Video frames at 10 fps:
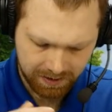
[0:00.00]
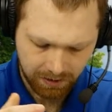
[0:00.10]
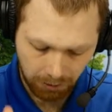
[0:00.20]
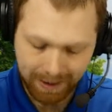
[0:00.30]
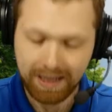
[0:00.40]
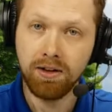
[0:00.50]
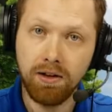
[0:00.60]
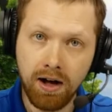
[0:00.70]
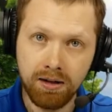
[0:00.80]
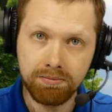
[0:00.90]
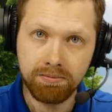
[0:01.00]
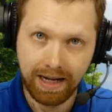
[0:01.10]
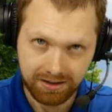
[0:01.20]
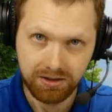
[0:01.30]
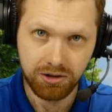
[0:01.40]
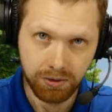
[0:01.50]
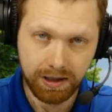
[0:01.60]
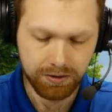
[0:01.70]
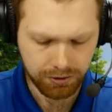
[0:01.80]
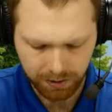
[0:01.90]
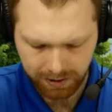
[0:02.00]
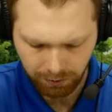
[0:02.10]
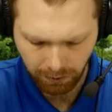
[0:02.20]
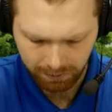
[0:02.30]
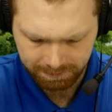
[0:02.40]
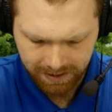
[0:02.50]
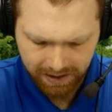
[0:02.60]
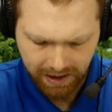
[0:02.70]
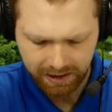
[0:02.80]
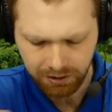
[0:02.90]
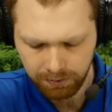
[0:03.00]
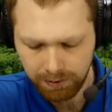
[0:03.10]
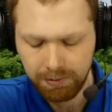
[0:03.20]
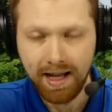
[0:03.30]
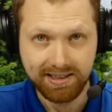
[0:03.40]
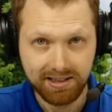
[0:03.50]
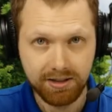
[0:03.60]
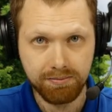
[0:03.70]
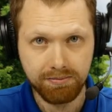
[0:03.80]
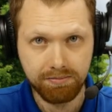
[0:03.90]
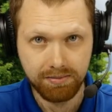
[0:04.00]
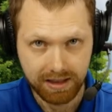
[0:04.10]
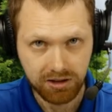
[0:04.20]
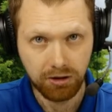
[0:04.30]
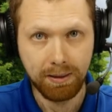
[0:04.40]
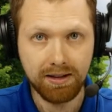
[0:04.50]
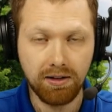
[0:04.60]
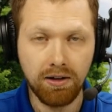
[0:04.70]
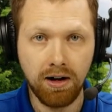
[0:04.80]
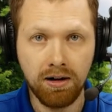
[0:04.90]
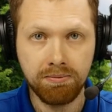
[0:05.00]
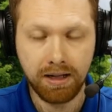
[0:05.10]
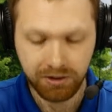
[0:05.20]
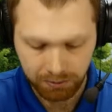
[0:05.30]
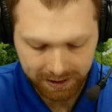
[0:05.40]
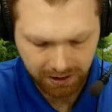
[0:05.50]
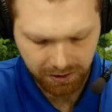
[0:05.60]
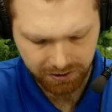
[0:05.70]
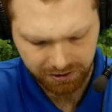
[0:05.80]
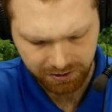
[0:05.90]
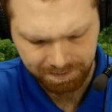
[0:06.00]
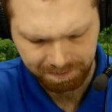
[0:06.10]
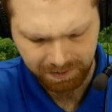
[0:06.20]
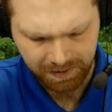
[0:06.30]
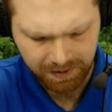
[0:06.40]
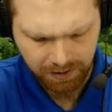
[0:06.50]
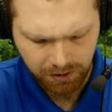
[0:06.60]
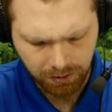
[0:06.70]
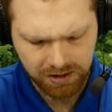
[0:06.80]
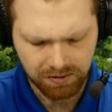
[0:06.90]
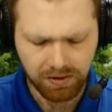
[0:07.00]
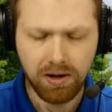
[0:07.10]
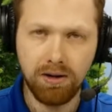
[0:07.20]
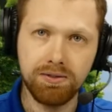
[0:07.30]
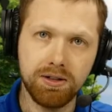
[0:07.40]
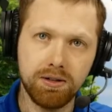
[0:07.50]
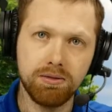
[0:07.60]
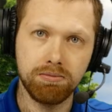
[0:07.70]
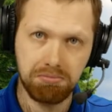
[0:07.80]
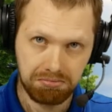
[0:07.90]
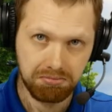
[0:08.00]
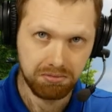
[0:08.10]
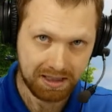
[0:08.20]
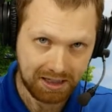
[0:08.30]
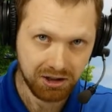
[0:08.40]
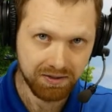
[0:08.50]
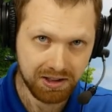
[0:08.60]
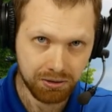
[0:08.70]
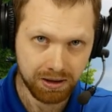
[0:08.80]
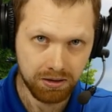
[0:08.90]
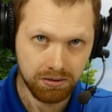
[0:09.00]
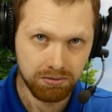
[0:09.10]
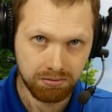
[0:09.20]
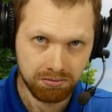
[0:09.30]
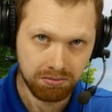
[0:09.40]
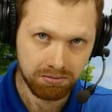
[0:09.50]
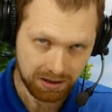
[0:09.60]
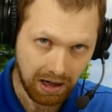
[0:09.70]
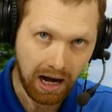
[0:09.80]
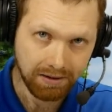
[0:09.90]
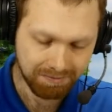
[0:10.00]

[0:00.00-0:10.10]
Obey the law, Exodus 20 through 24, and you'll be blessed. Disobey the law, and you'll be cursed. Who is involved? The nation of Israel and God.